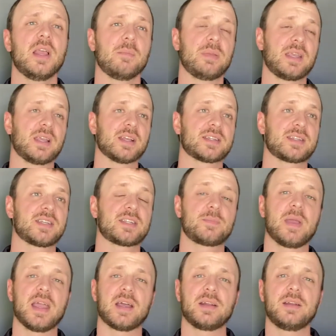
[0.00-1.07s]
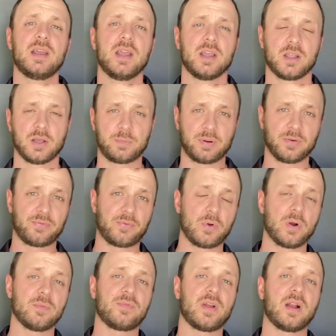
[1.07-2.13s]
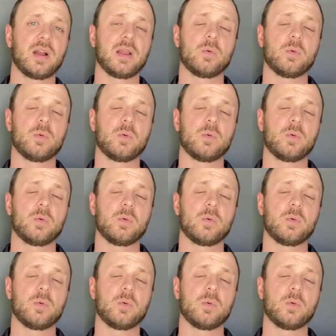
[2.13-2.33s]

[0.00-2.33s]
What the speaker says: because this man could perform very